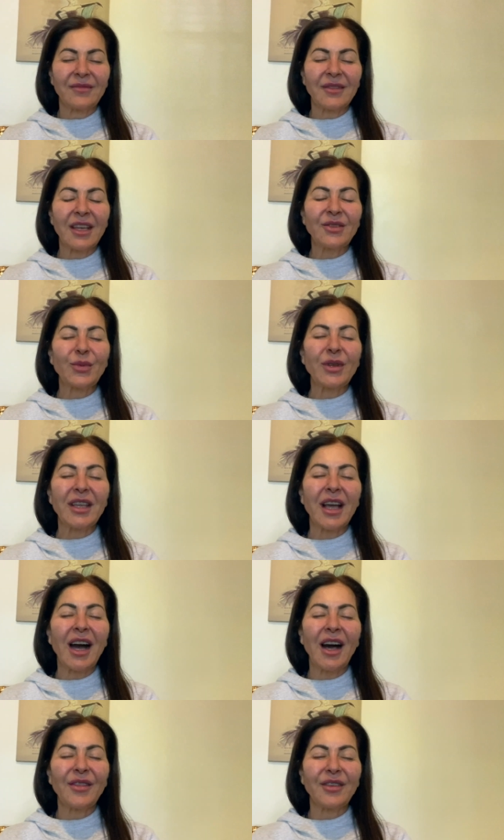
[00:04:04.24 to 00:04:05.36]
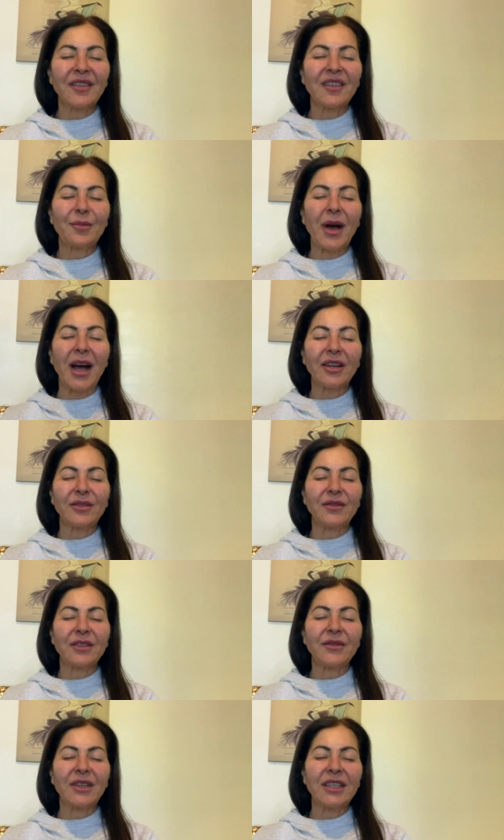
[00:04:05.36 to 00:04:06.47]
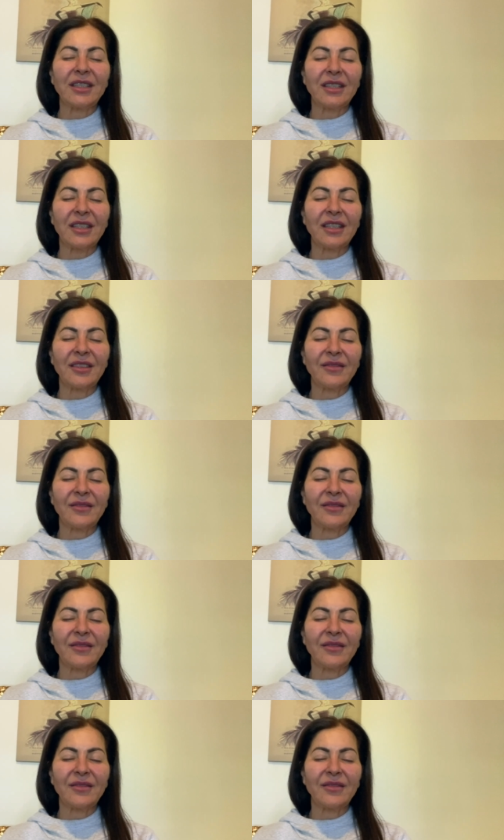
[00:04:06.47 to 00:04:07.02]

and we are the spark of divinity.